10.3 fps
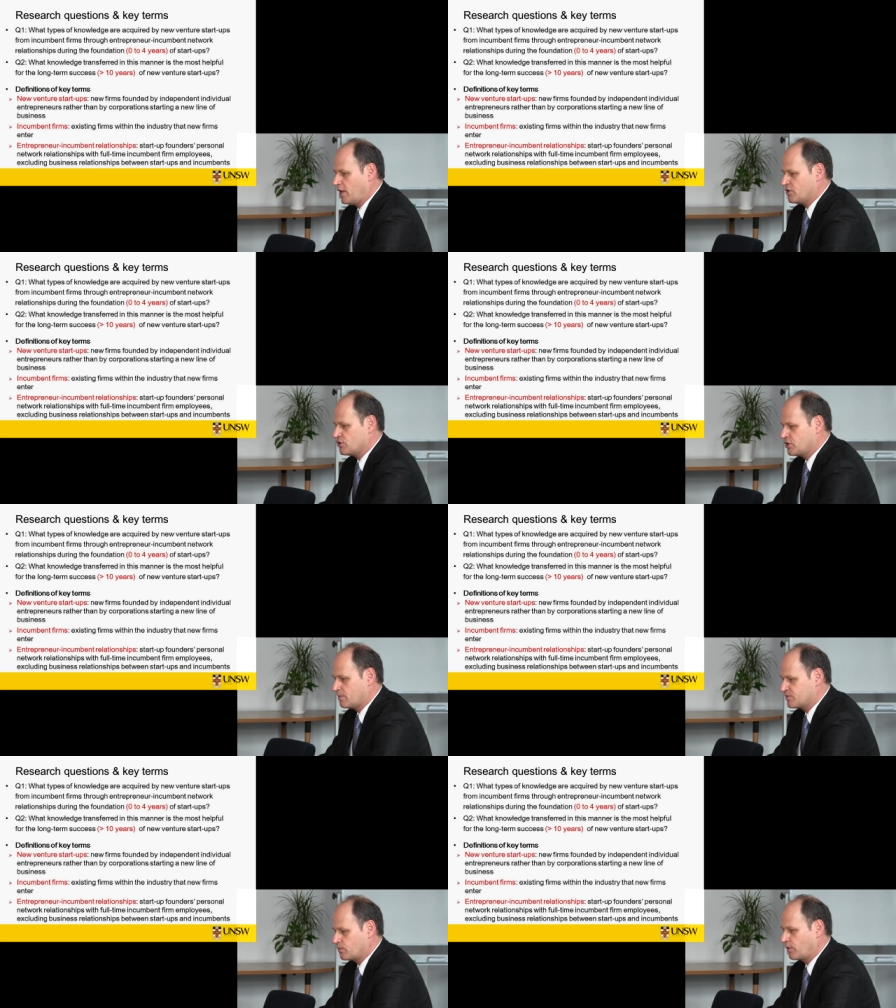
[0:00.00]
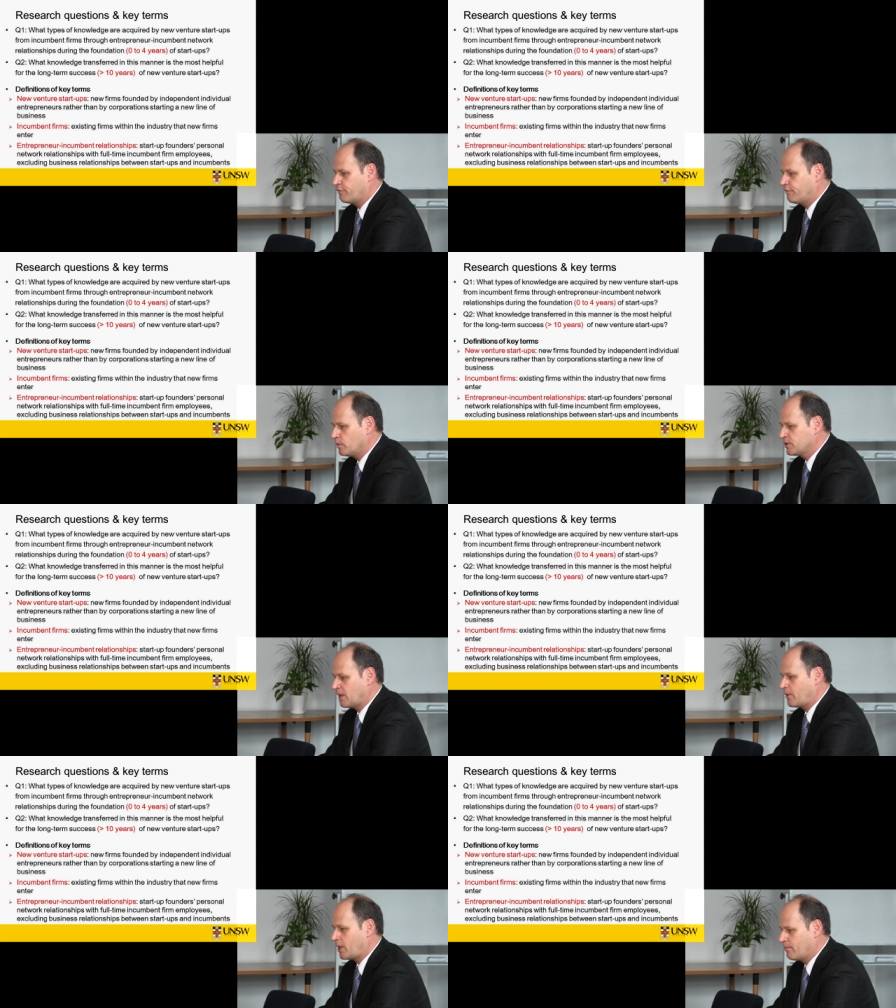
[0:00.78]
relationships with
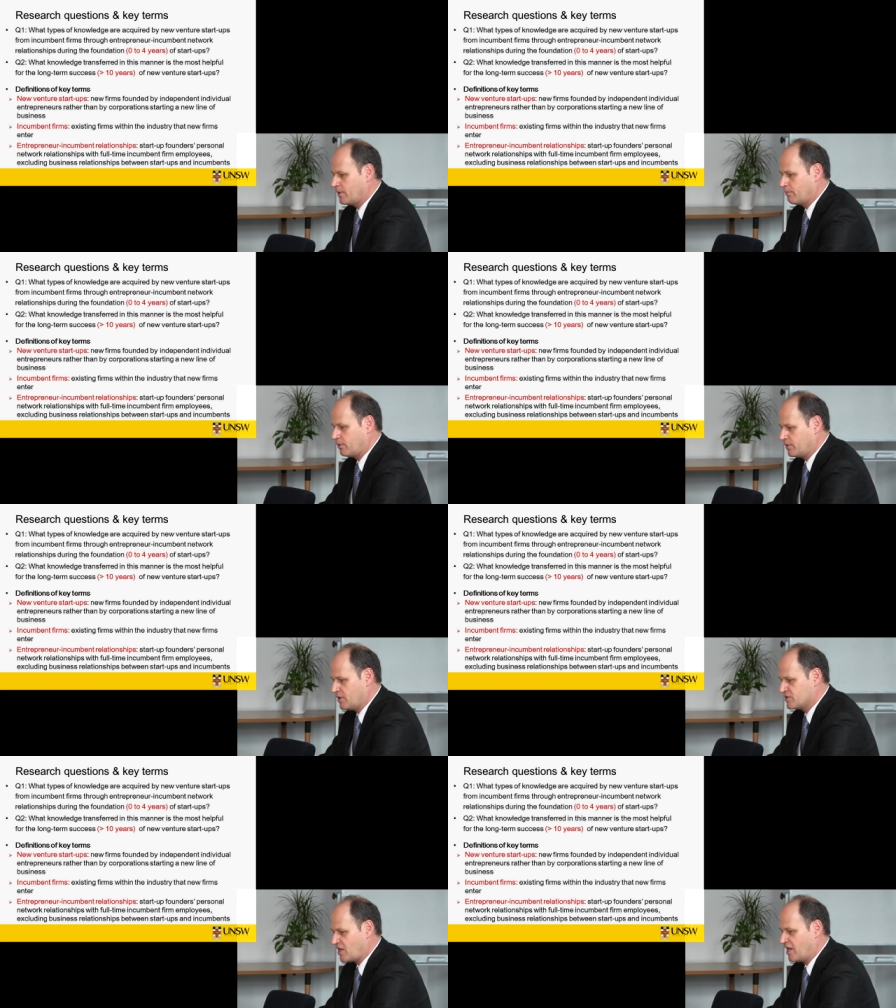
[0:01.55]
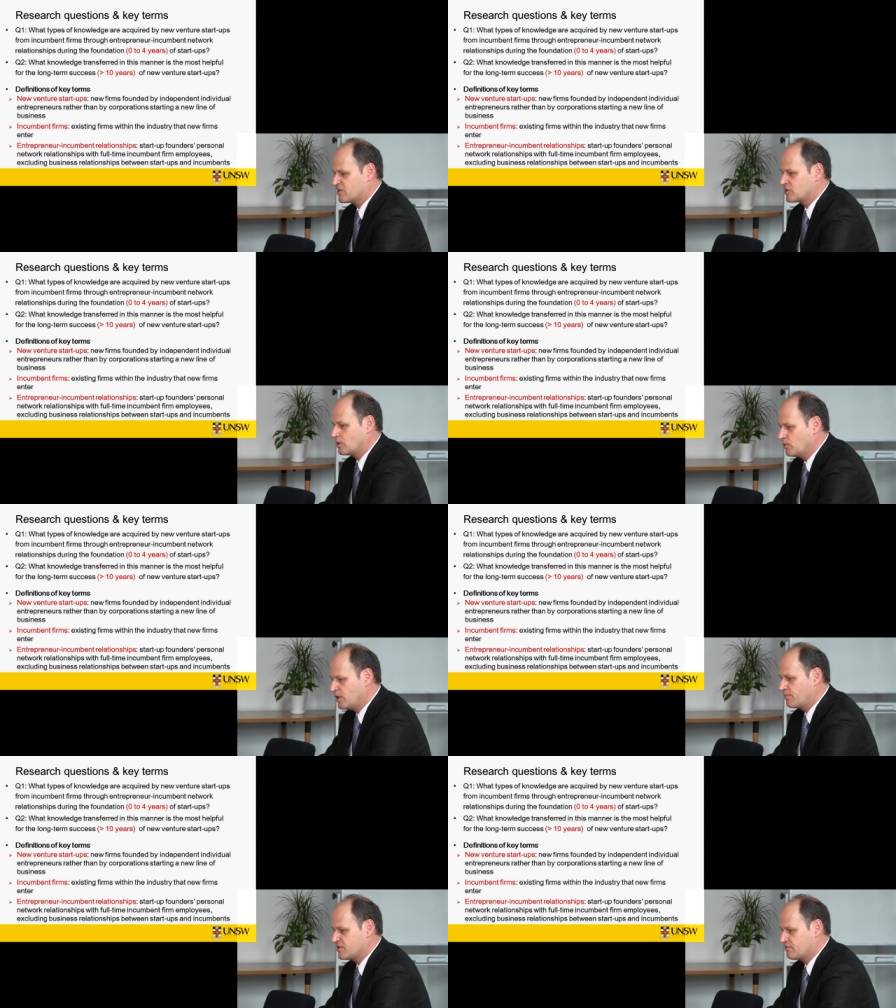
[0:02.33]
full-time incumbent employees,
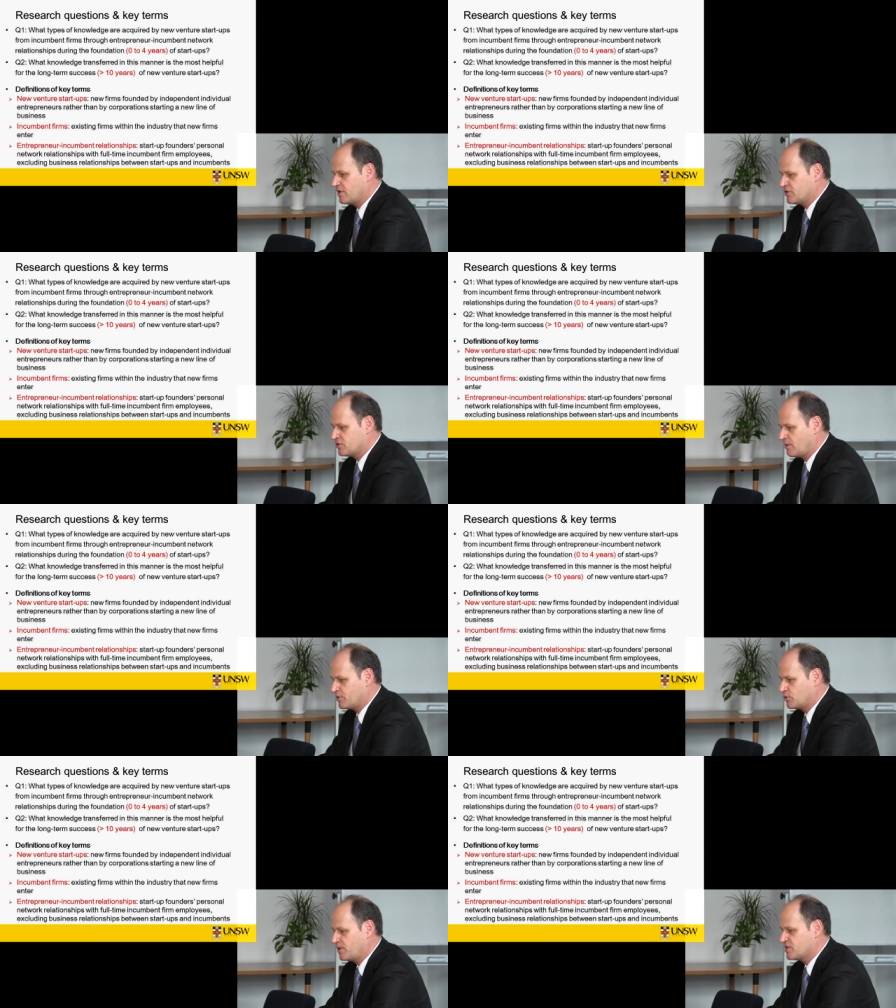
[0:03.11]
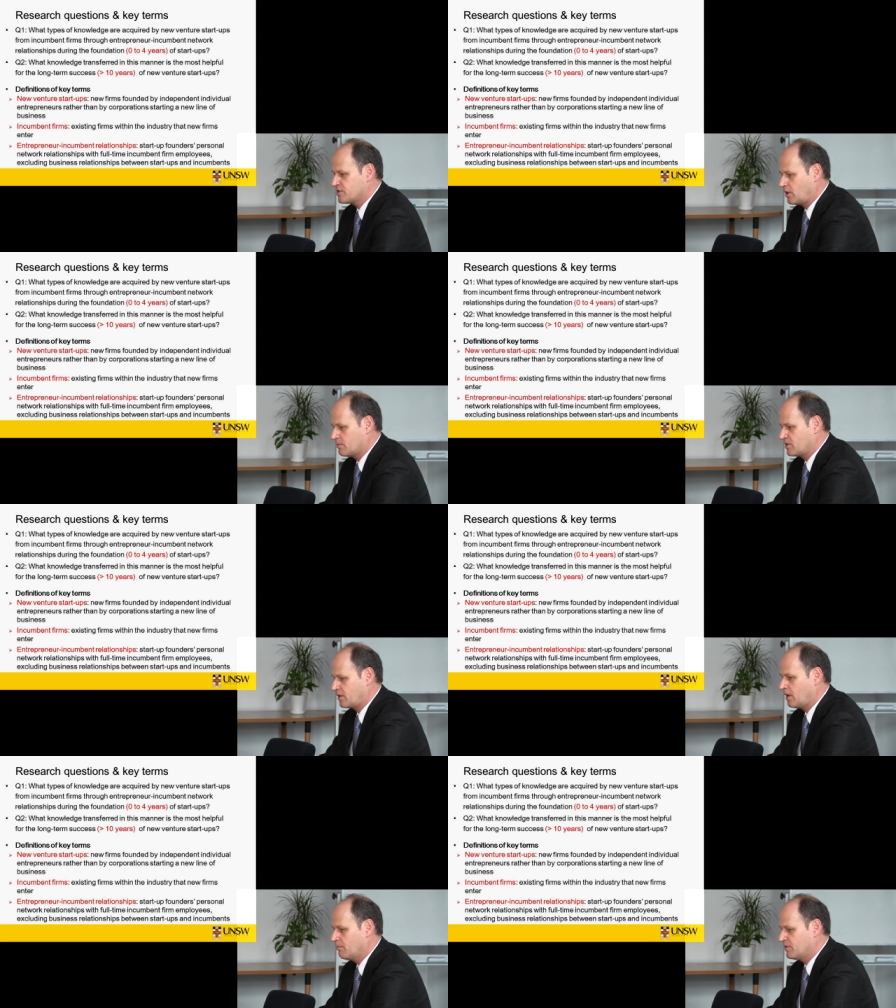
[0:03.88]
excluding business relationship between startups
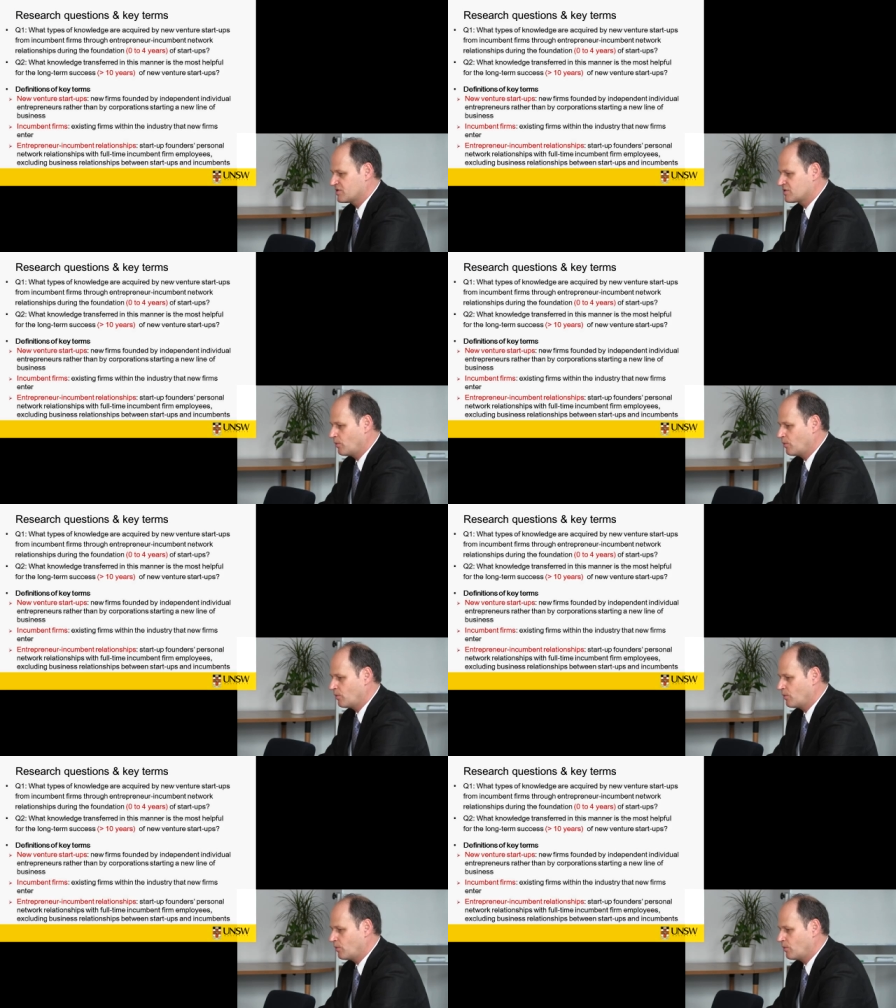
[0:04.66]
and incumbents.